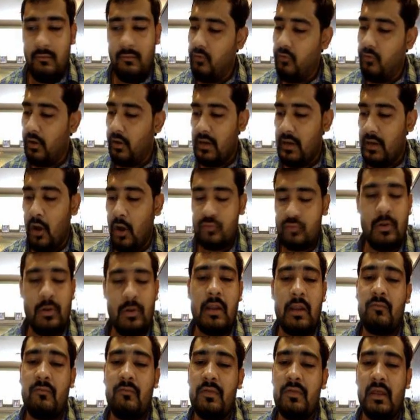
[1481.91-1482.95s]
for
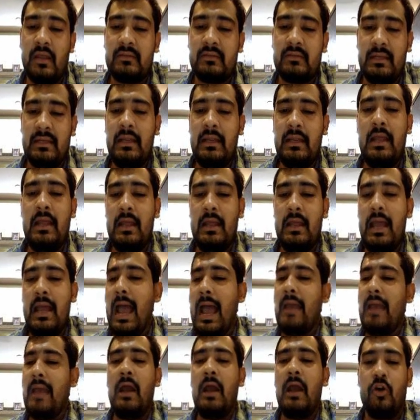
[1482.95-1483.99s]
Ausbildung for nursing
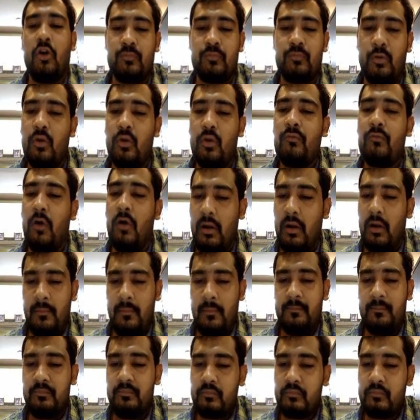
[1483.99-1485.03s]
and Ausbildung for
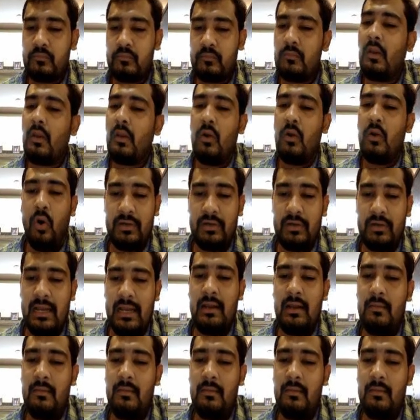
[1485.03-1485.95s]
hotel